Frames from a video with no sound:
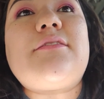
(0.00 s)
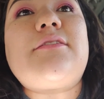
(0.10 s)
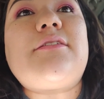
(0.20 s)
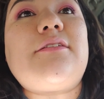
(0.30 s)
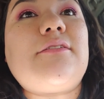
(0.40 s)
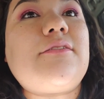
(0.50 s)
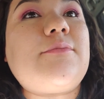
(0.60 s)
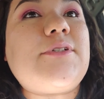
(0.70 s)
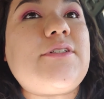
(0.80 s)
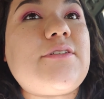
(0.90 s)
it's a little
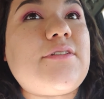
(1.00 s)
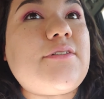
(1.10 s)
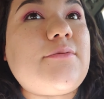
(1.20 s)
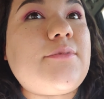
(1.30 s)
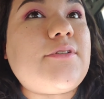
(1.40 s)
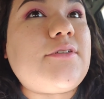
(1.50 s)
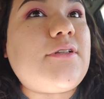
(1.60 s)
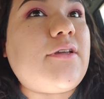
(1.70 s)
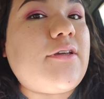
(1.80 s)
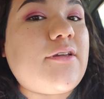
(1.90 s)
messed up, but
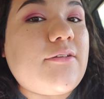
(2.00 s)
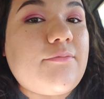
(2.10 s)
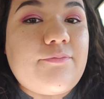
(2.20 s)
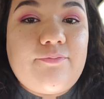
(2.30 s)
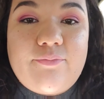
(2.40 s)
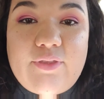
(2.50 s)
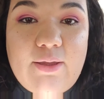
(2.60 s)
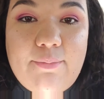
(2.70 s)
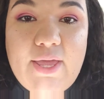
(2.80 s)
like, not